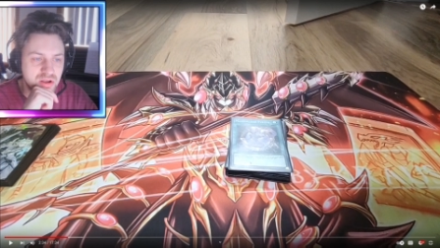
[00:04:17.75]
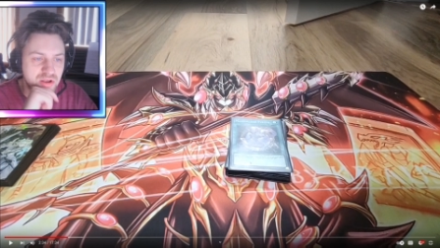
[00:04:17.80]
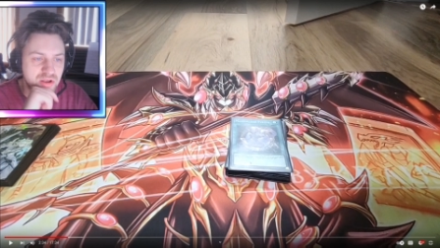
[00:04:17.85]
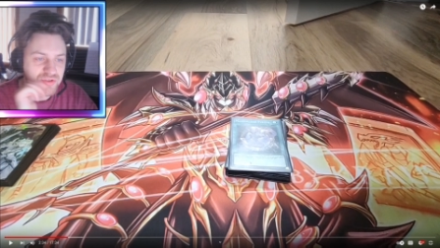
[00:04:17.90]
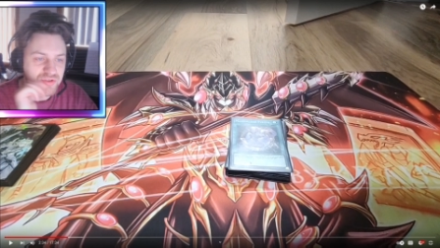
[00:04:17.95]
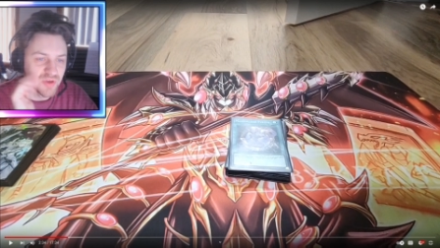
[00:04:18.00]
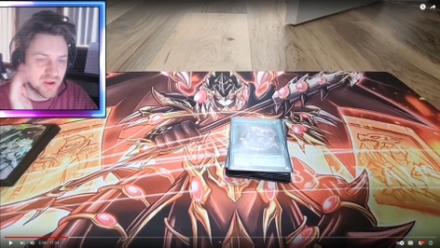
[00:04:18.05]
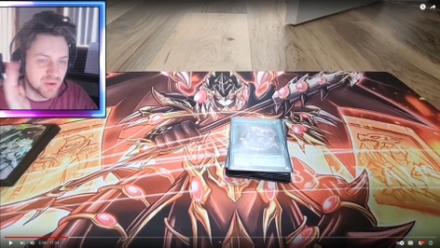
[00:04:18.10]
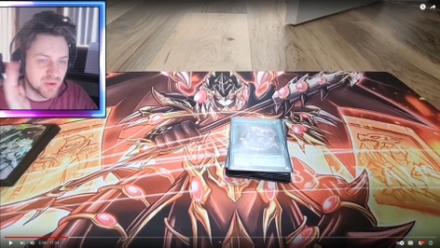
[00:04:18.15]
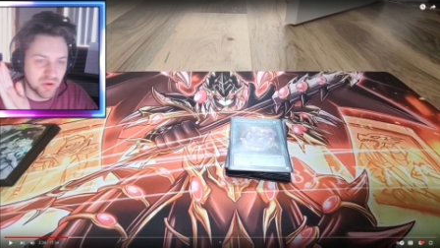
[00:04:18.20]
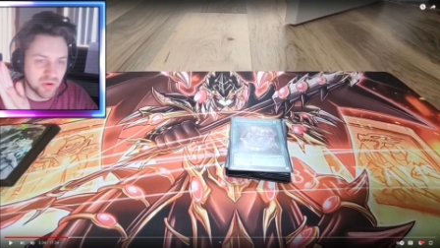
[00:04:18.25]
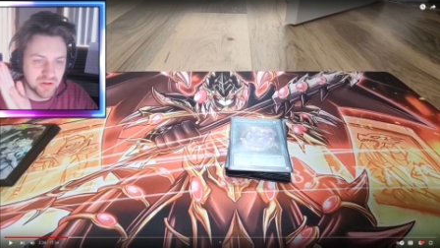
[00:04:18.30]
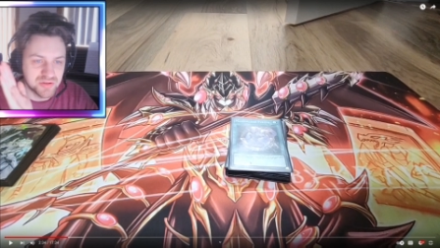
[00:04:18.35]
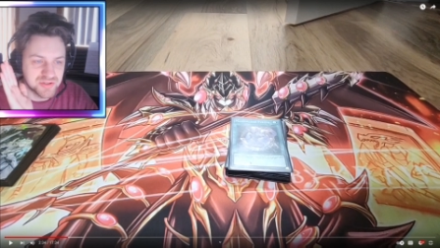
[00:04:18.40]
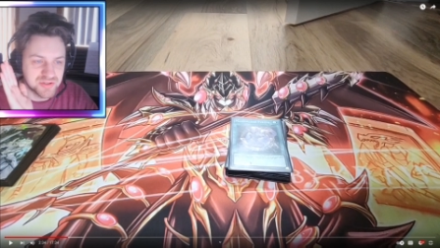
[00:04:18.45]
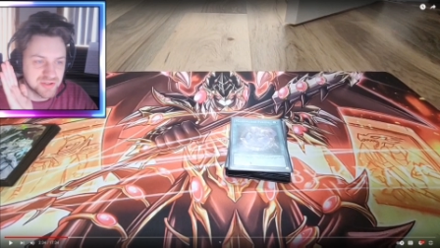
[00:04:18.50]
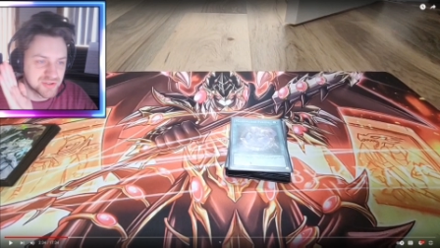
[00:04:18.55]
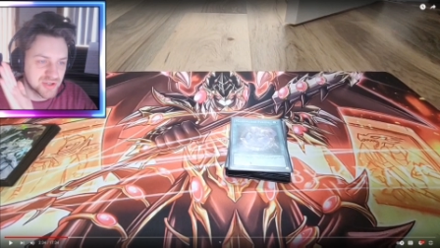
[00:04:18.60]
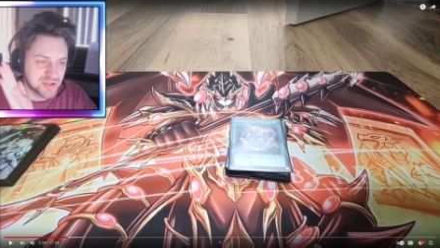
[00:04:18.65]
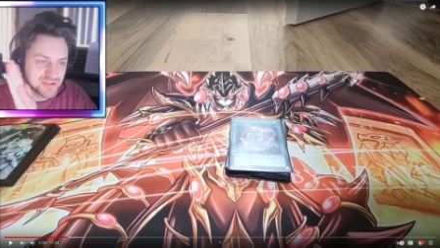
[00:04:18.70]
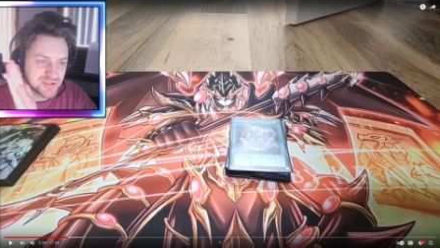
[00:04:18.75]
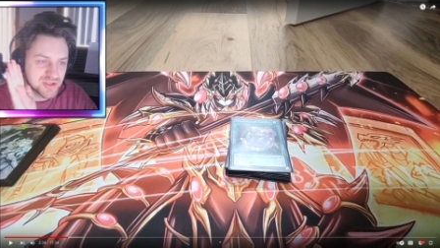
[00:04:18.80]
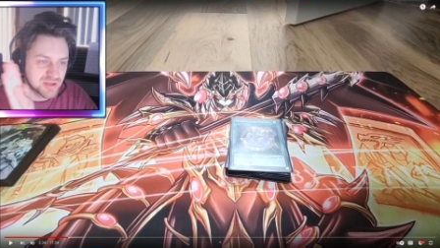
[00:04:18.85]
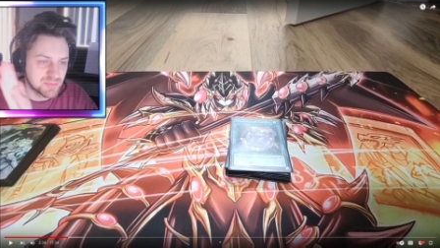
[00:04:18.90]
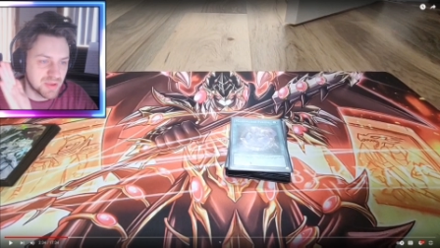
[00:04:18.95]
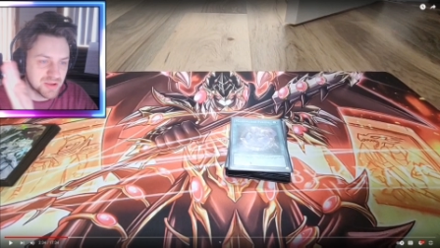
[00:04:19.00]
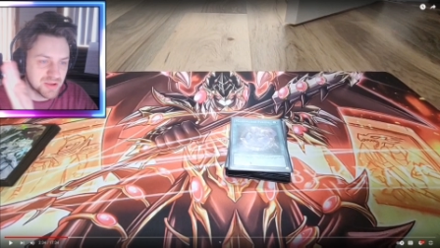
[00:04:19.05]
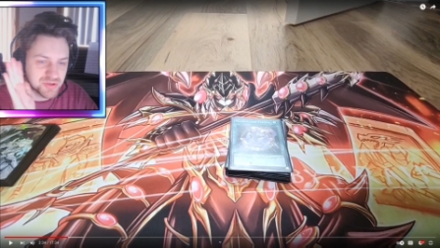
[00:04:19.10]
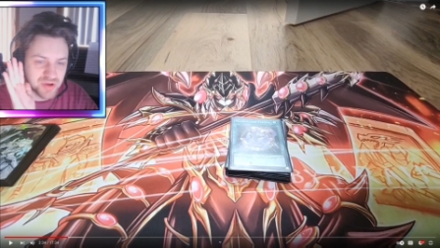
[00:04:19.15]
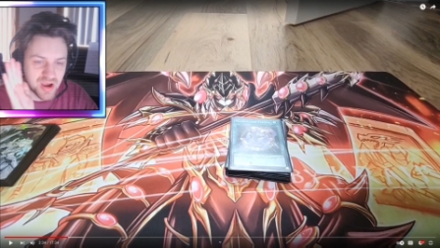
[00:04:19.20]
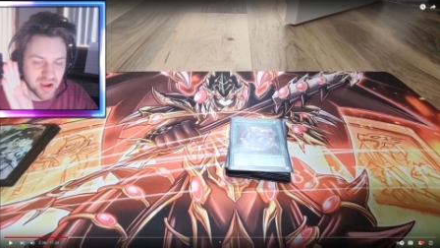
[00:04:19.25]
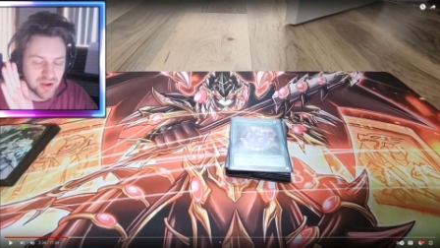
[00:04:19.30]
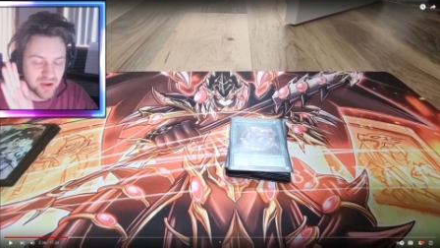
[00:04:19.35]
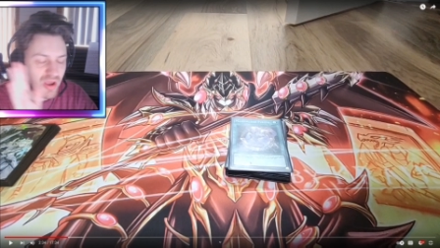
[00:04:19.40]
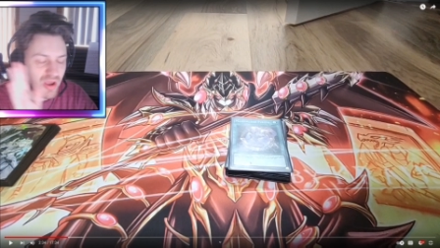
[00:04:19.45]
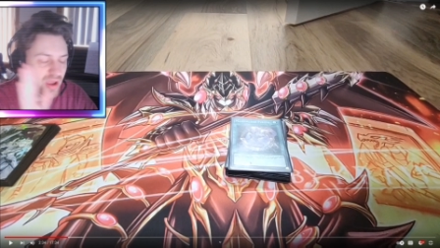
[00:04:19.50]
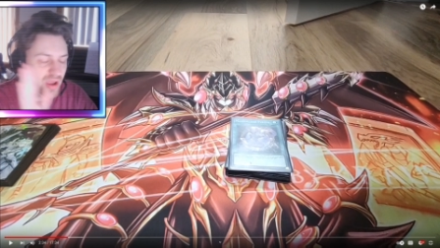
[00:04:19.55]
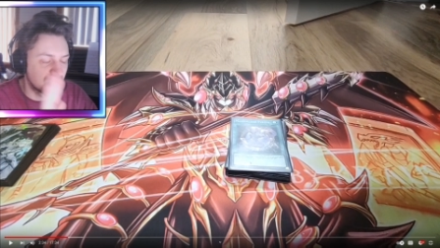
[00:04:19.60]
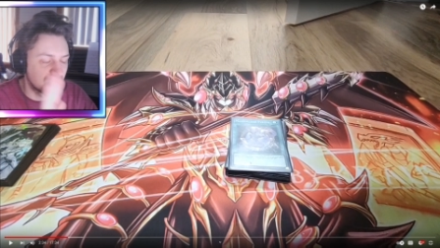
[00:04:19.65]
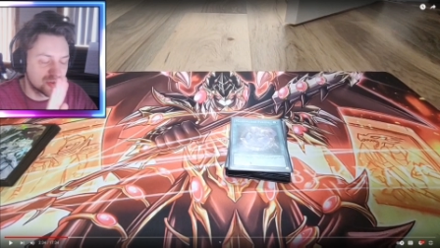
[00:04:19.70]
So anyone suggesting make Dragon
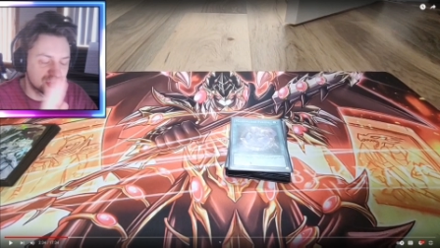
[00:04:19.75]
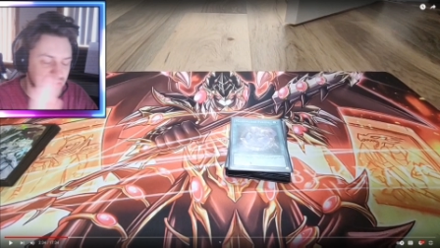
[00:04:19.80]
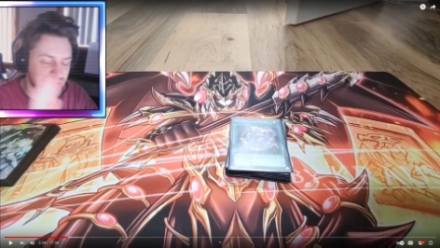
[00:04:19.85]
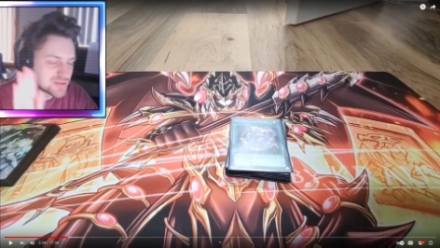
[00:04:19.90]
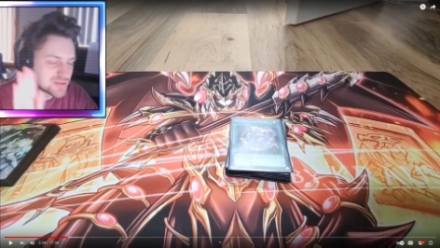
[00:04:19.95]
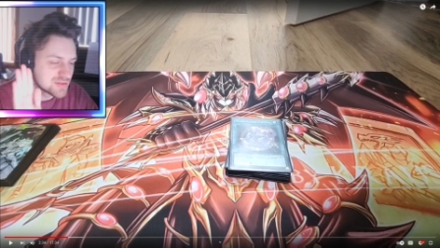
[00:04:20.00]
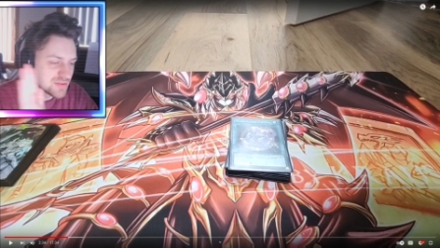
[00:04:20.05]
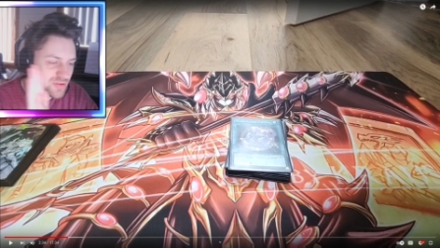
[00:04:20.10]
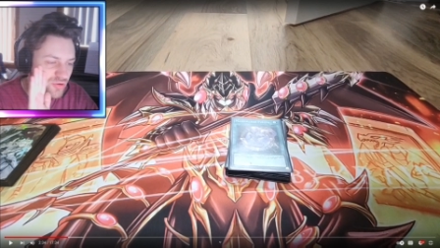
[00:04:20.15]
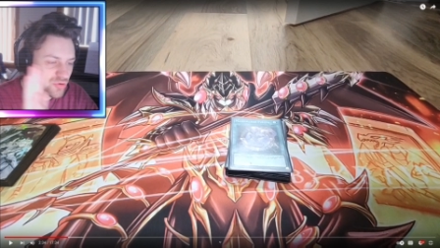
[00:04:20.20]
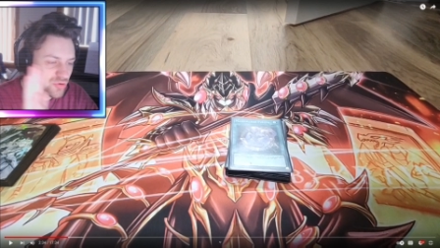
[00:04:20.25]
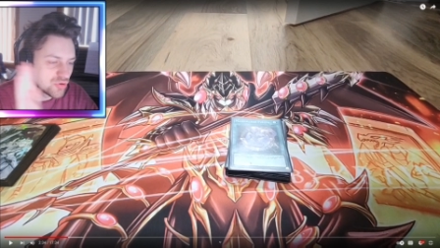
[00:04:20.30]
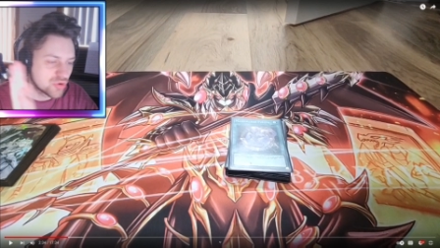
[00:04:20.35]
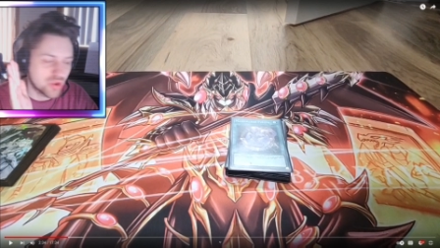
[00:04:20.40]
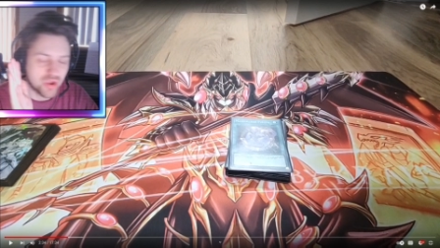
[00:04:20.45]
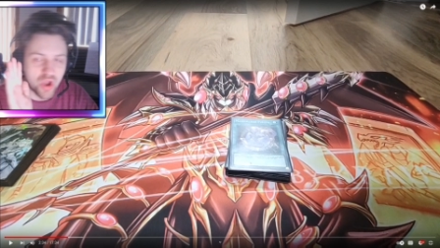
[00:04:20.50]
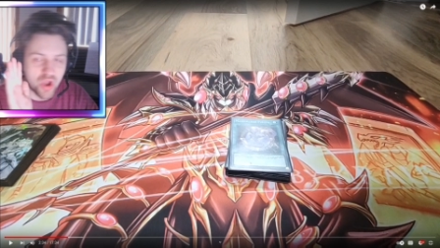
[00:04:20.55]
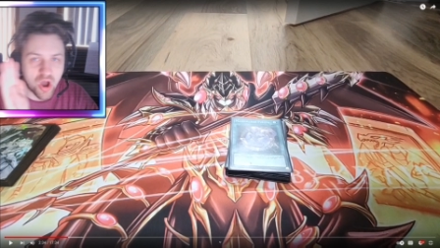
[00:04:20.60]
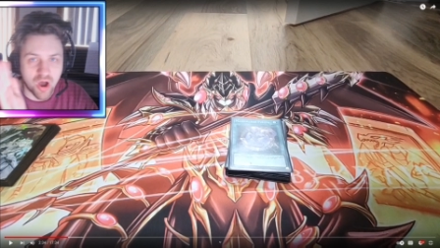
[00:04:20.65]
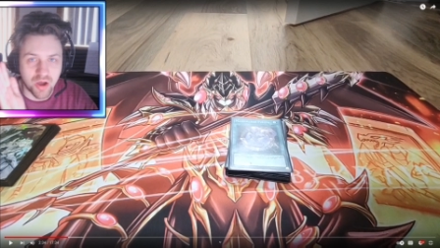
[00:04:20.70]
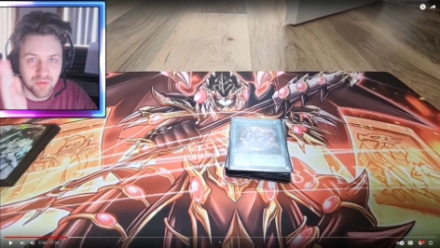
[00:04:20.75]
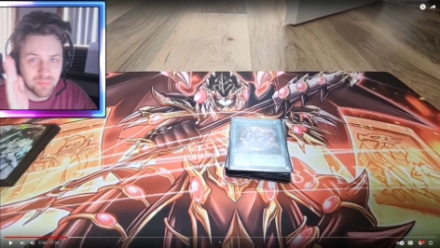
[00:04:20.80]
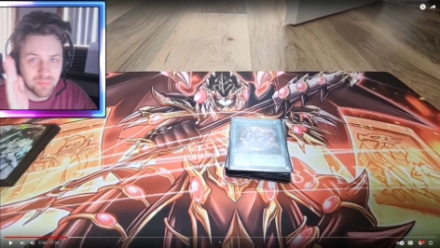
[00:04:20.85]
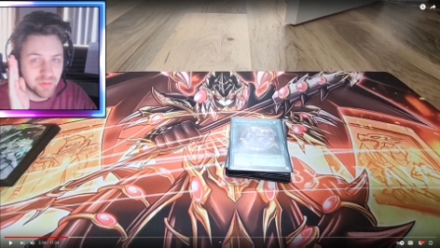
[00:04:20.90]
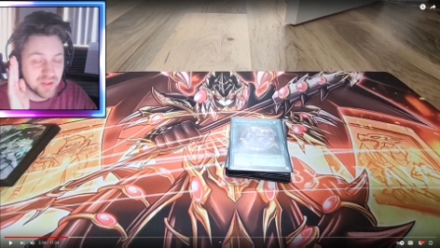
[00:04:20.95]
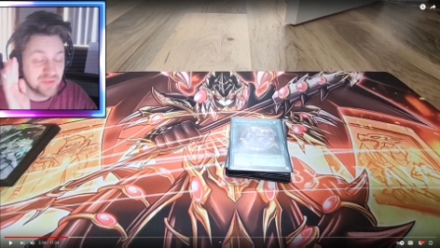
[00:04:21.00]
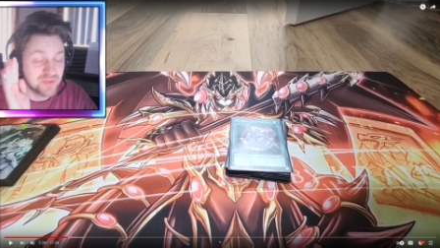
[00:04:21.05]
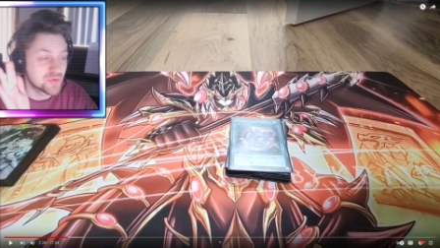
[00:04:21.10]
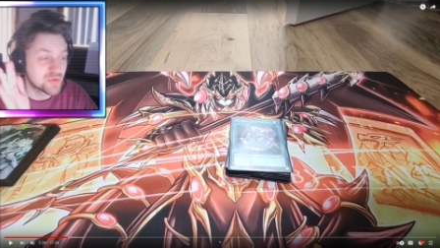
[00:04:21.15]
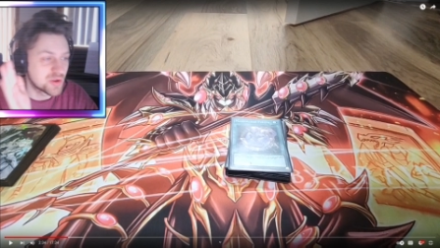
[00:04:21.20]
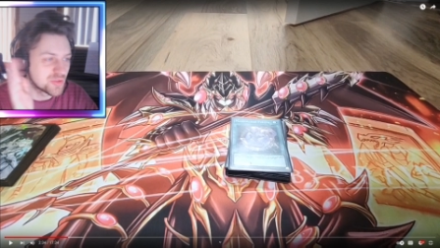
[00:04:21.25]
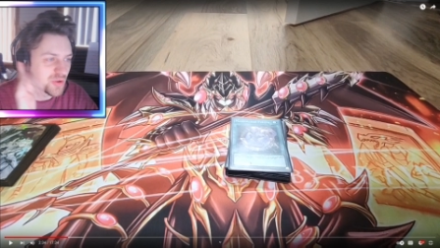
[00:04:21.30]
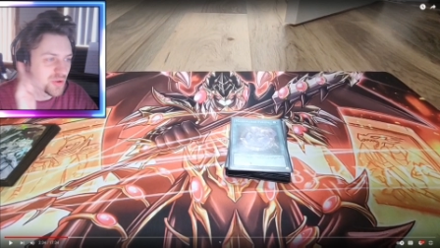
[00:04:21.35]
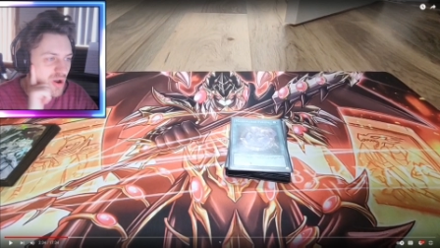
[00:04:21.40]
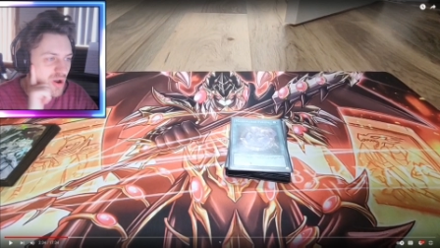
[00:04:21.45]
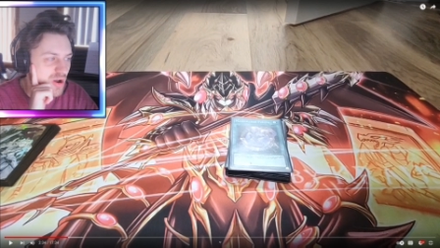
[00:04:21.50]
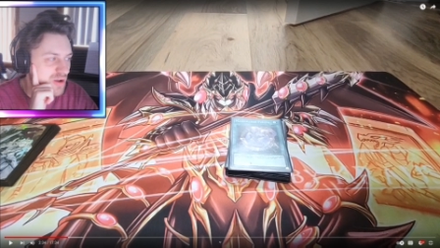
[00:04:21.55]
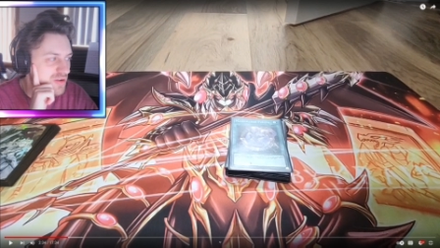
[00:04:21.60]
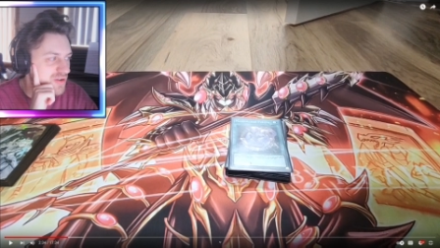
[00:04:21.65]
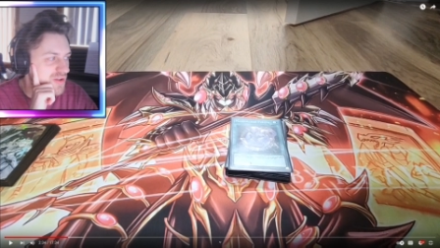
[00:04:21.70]
Knight, just you can't. Please read the
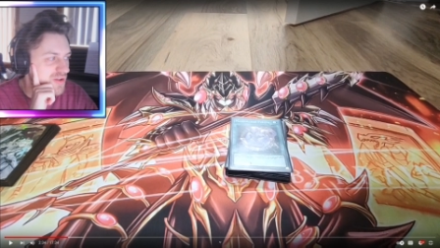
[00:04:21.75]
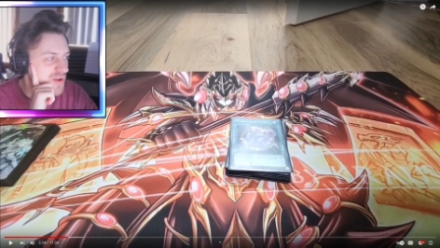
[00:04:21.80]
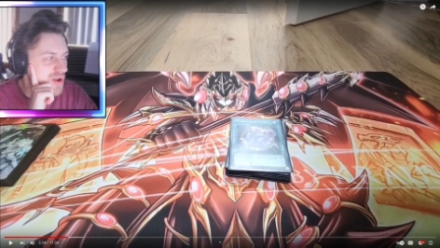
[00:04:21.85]
card.